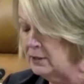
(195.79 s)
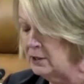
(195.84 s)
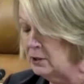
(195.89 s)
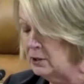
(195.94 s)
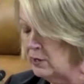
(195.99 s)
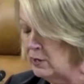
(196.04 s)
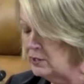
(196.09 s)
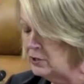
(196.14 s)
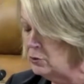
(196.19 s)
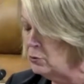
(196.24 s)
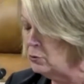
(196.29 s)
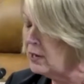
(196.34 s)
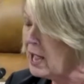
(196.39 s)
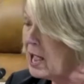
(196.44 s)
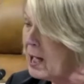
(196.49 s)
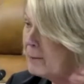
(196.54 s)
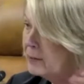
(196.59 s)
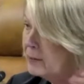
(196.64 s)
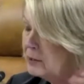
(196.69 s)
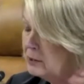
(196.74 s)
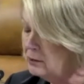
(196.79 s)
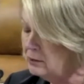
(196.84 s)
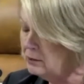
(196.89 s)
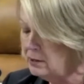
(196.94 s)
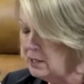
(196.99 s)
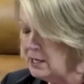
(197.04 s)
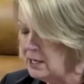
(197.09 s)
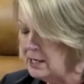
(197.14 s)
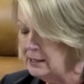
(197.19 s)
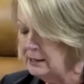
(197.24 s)
the inability to raise new
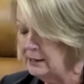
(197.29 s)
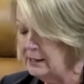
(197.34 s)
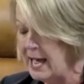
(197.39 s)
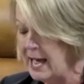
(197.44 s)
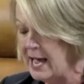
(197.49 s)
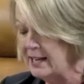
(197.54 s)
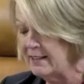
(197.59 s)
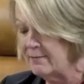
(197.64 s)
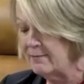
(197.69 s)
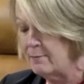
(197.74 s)
capital,